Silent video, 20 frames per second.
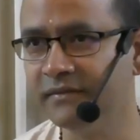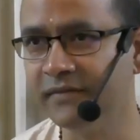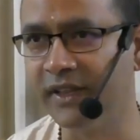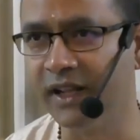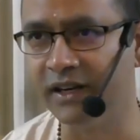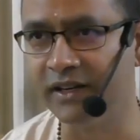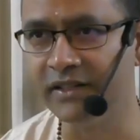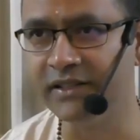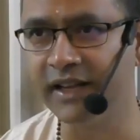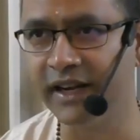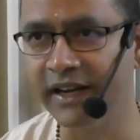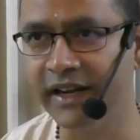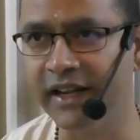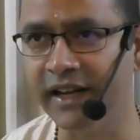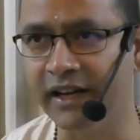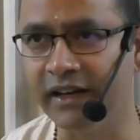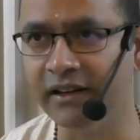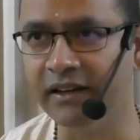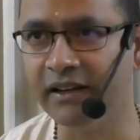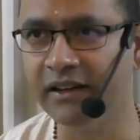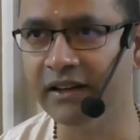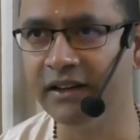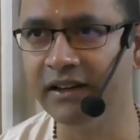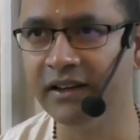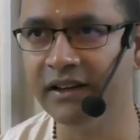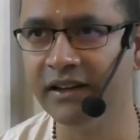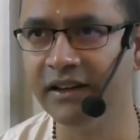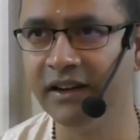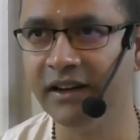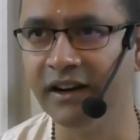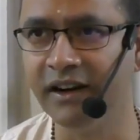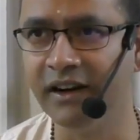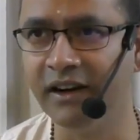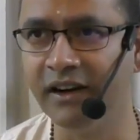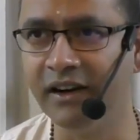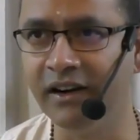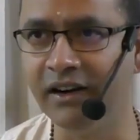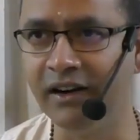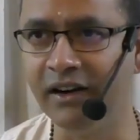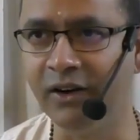That is the idea.
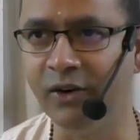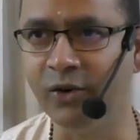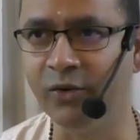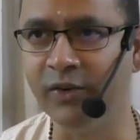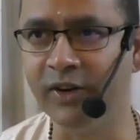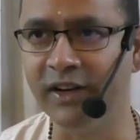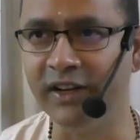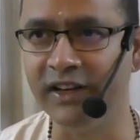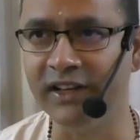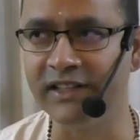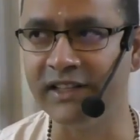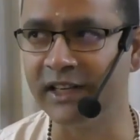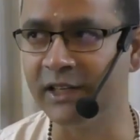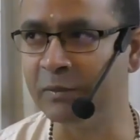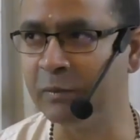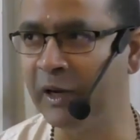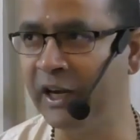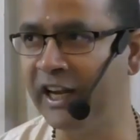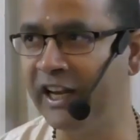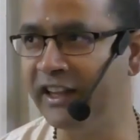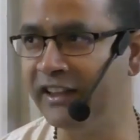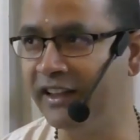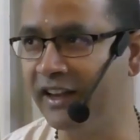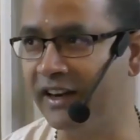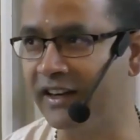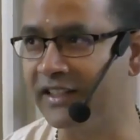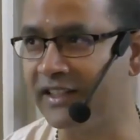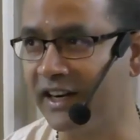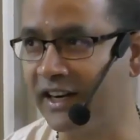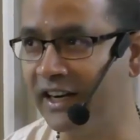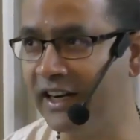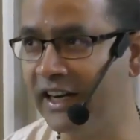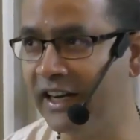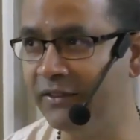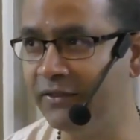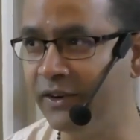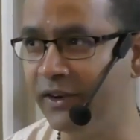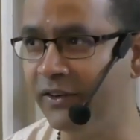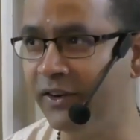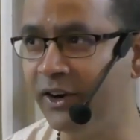Now, when he is explaining that, suddenly
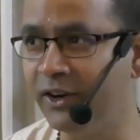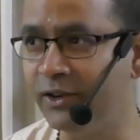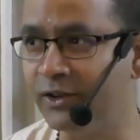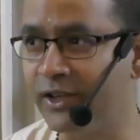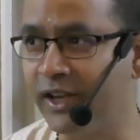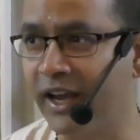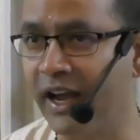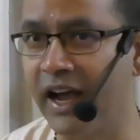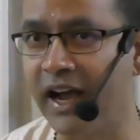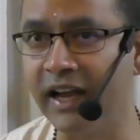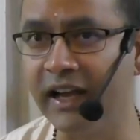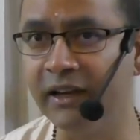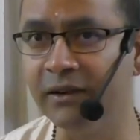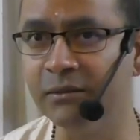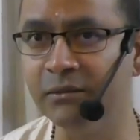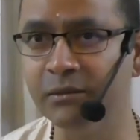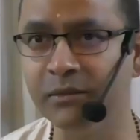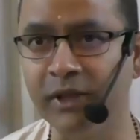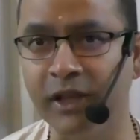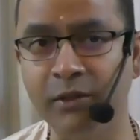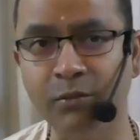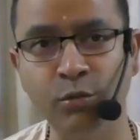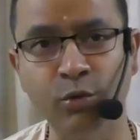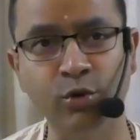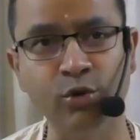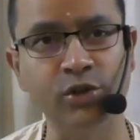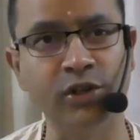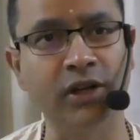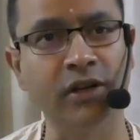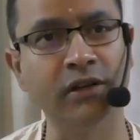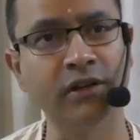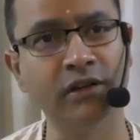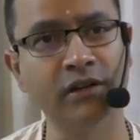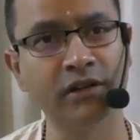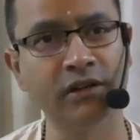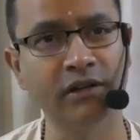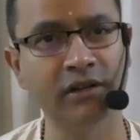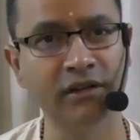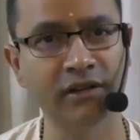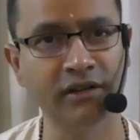if you were to say, I am Tatpurusha,
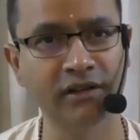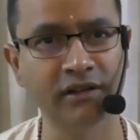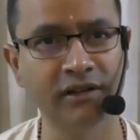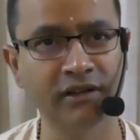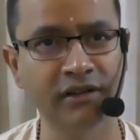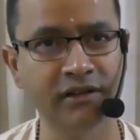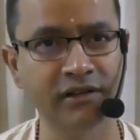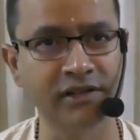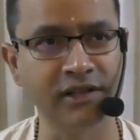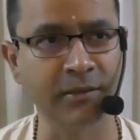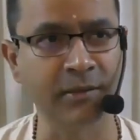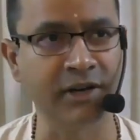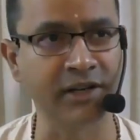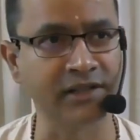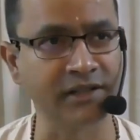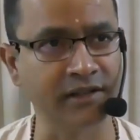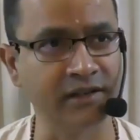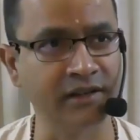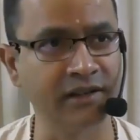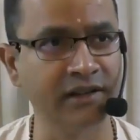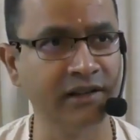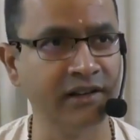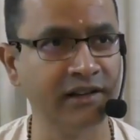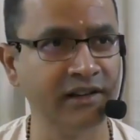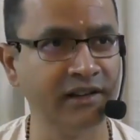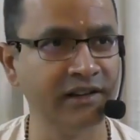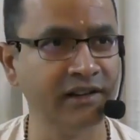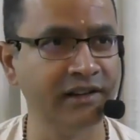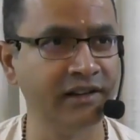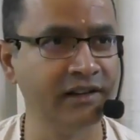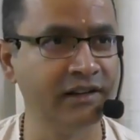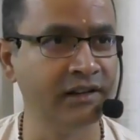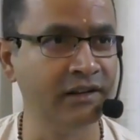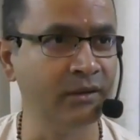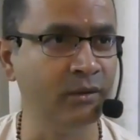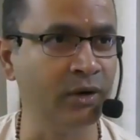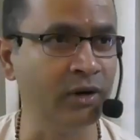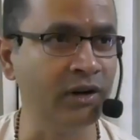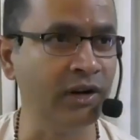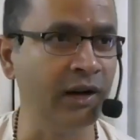Samasa,
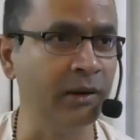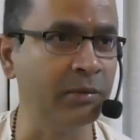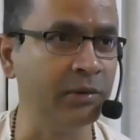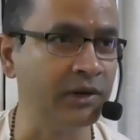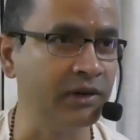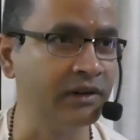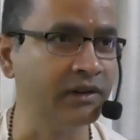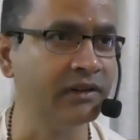what will happen?